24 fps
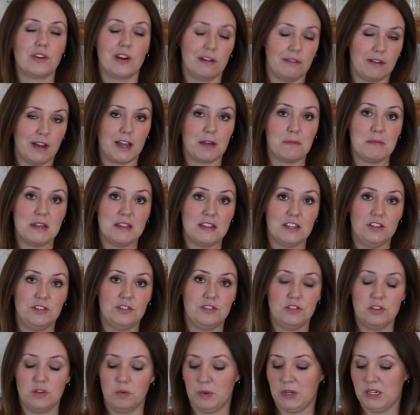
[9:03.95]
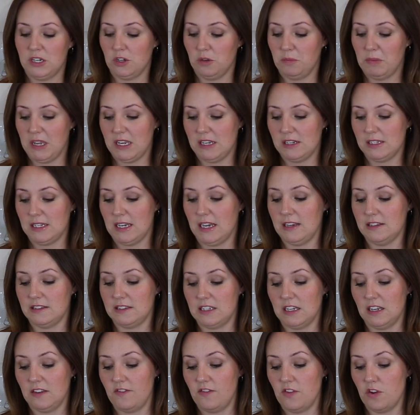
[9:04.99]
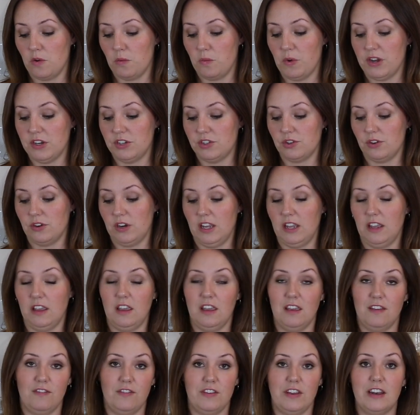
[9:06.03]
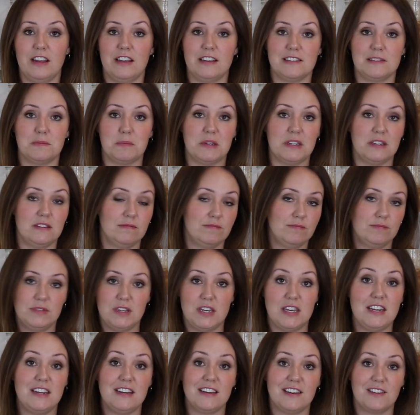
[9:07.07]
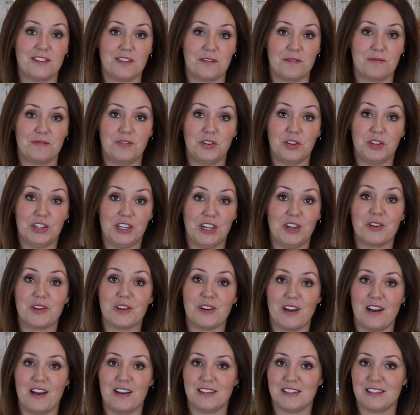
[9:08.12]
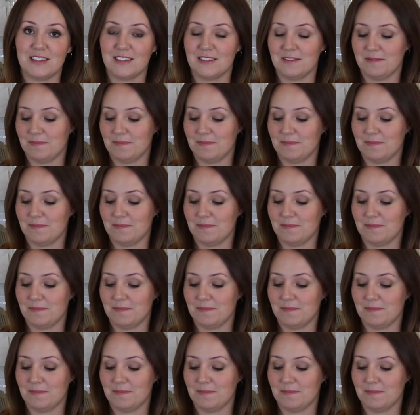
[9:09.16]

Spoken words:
or I recommend that you do the window pane test if you're wondering if it has been kneaded fully or not.